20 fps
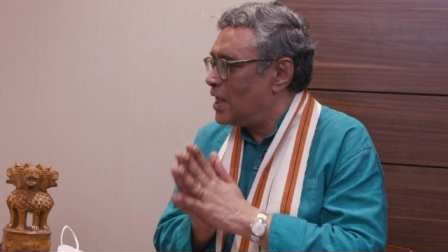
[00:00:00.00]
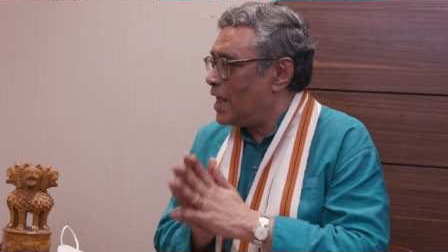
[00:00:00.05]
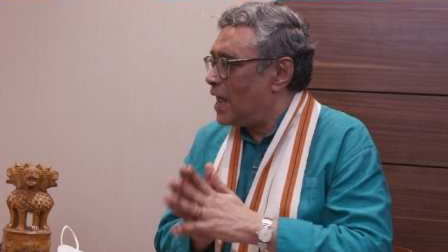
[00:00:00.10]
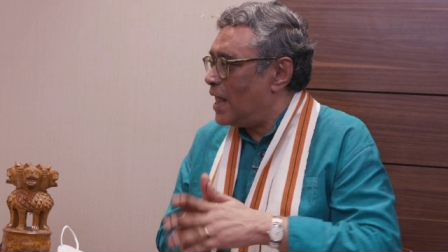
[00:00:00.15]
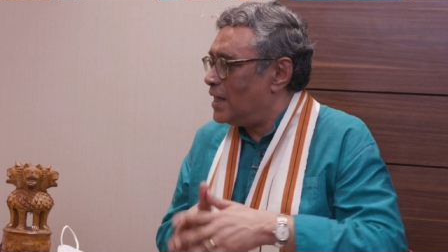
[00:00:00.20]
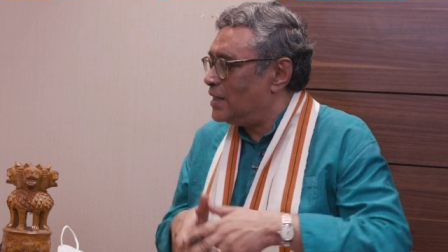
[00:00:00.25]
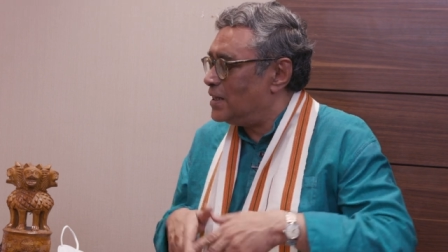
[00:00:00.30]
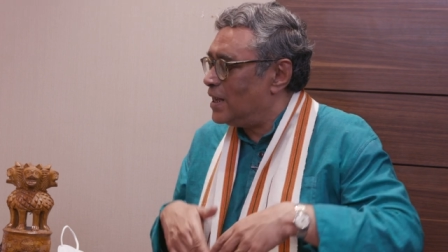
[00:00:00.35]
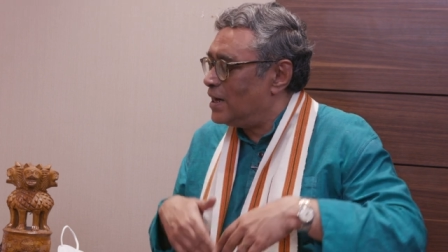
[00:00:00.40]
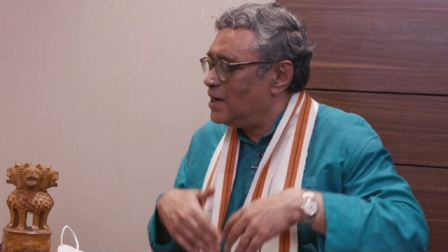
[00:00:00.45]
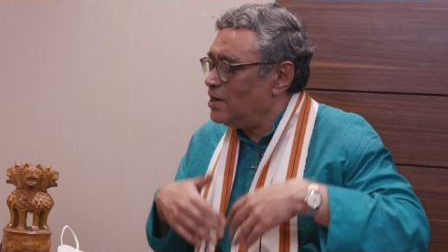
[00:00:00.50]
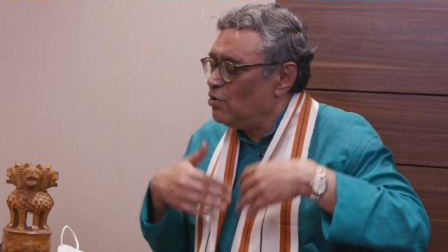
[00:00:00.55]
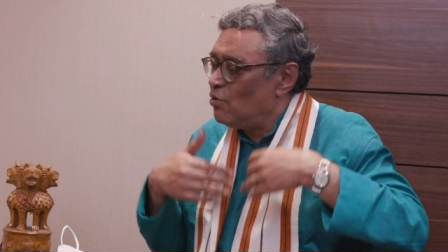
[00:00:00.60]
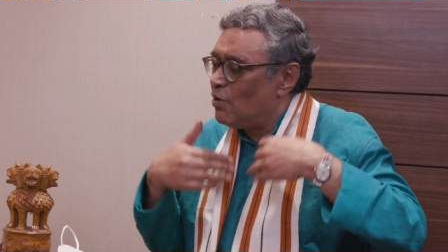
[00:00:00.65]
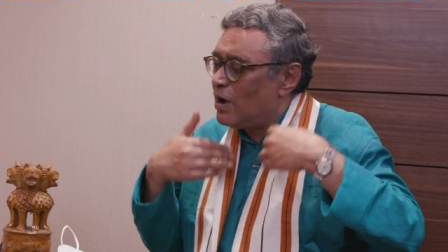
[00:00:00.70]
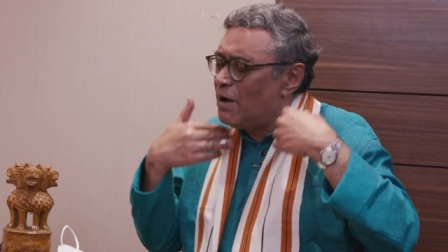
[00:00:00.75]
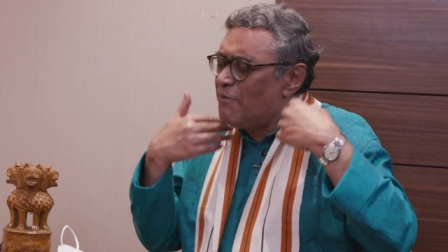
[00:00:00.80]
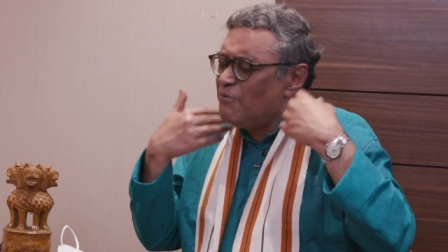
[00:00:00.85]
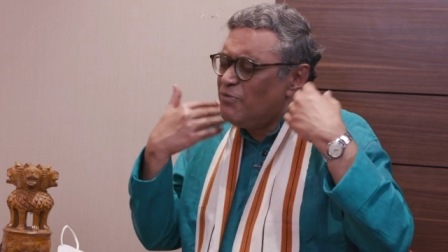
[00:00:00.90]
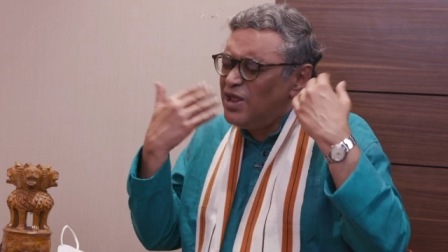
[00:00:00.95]
and then you
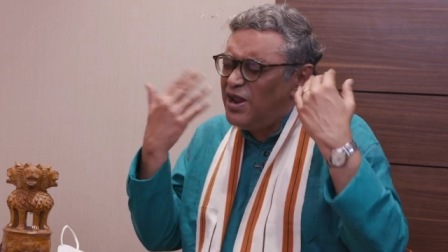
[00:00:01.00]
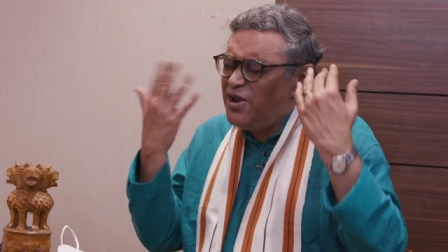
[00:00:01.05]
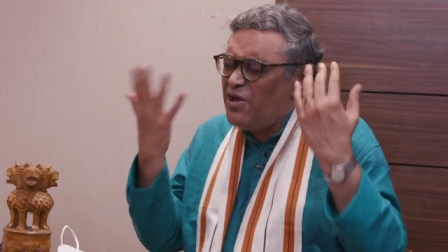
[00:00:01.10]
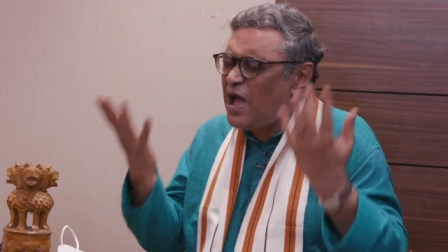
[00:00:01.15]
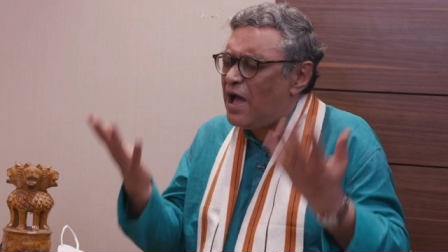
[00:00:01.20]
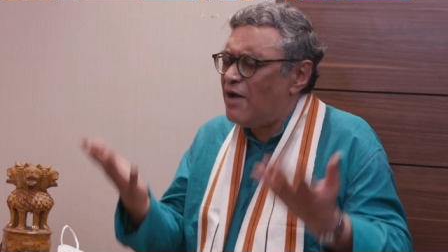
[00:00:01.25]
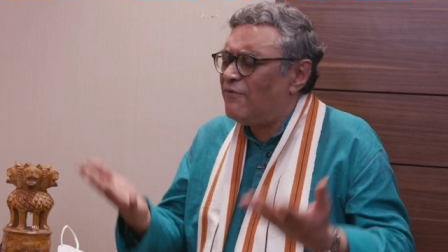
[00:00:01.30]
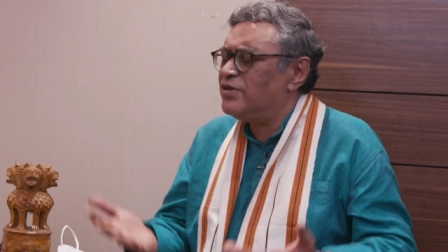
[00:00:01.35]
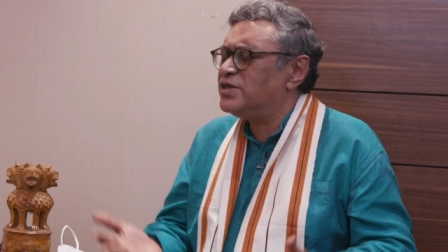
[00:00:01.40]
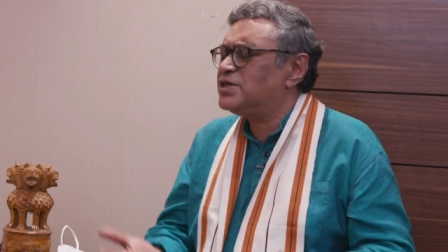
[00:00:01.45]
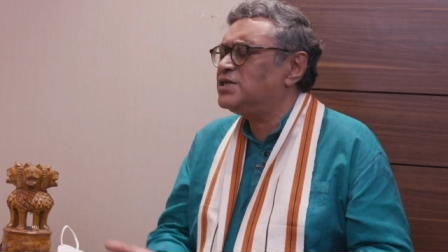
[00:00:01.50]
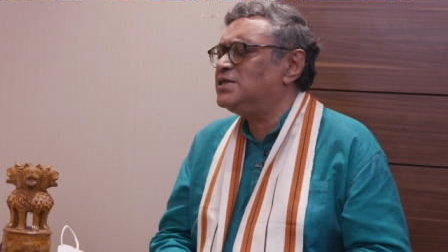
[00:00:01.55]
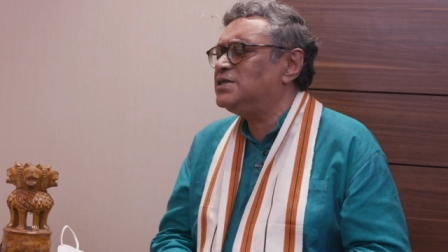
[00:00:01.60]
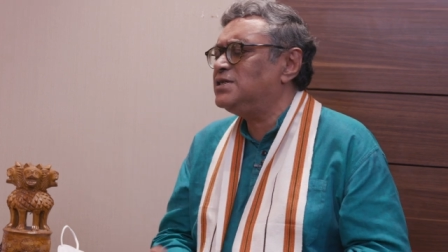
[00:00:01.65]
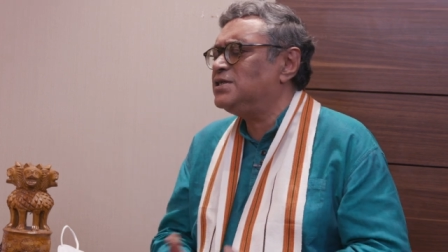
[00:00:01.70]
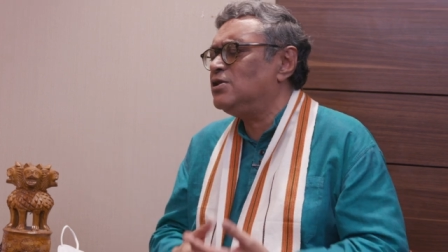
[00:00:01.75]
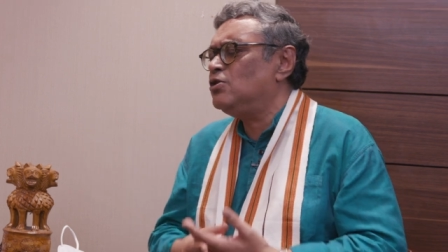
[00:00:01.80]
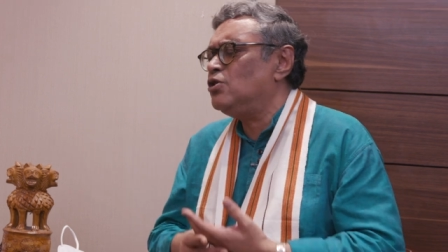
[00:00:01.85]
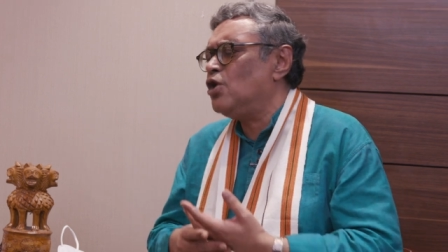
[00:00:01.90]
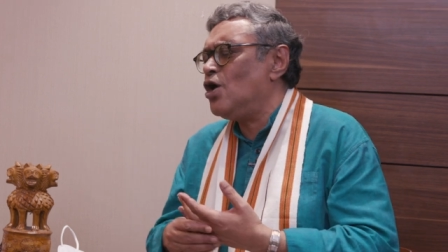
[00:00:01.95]
have a
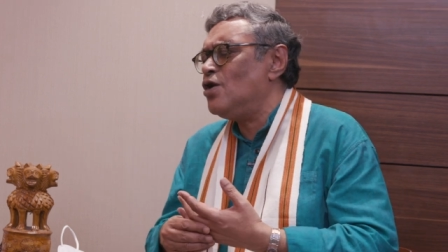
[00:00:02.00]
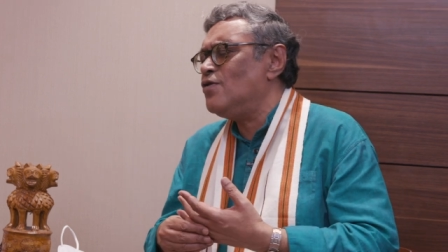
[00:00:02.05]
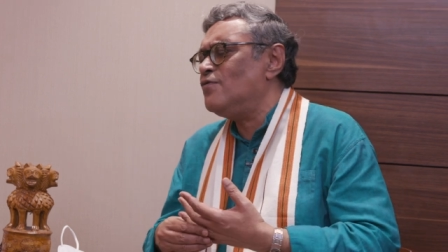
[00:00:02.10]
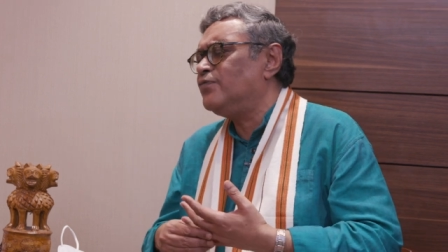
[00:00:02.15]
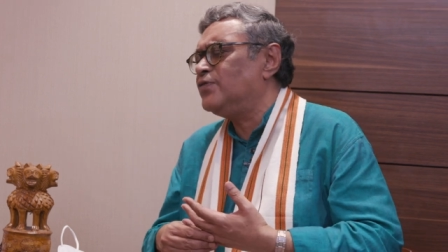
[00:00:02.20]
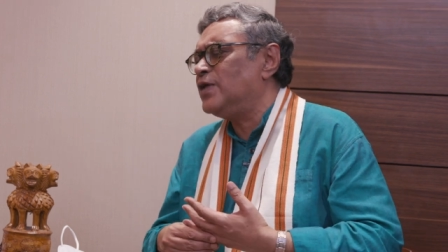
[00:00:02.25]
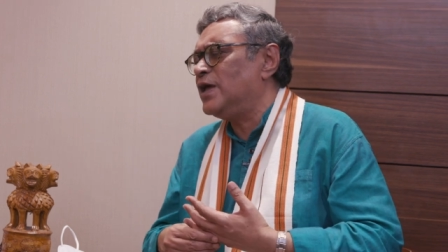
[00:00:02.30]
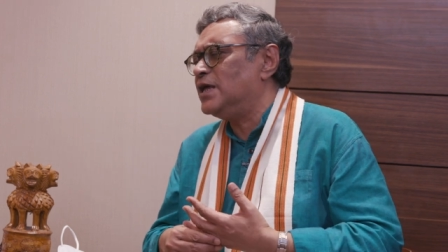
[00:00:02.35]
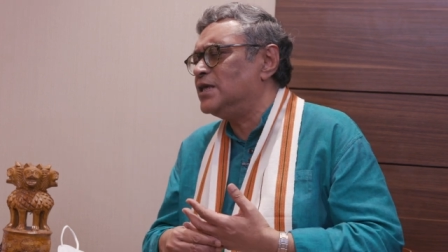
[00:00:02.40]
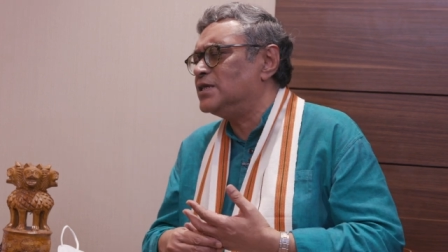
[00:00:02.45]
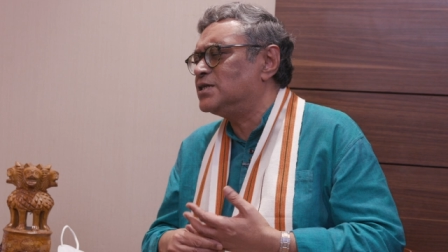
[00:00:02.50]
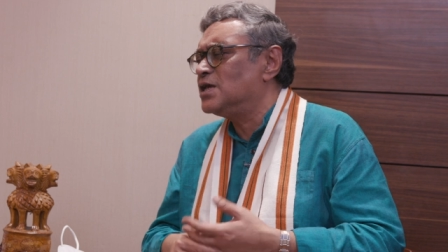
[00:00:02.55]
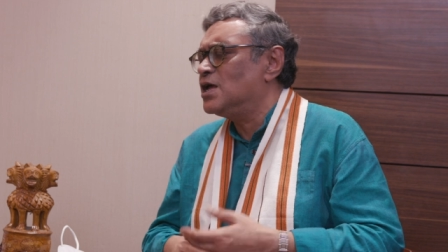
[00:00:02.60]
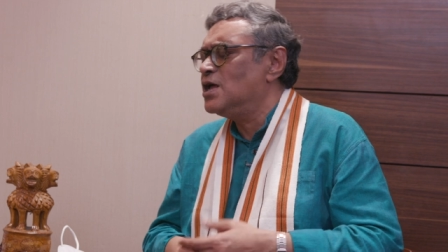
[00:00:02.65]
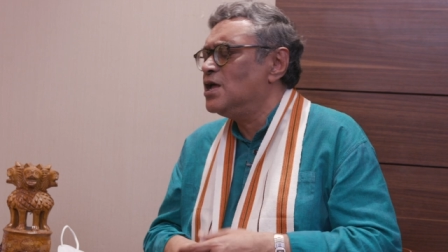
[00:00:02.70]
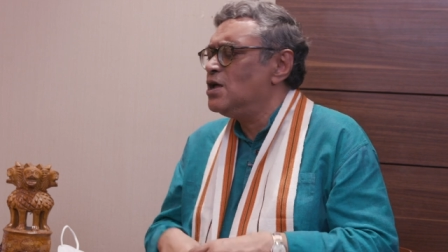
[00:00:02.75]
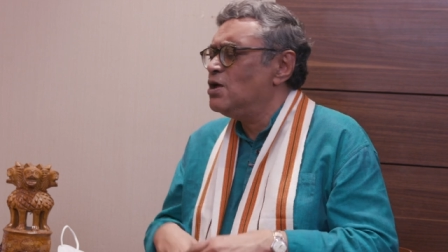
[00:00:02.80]
lot of things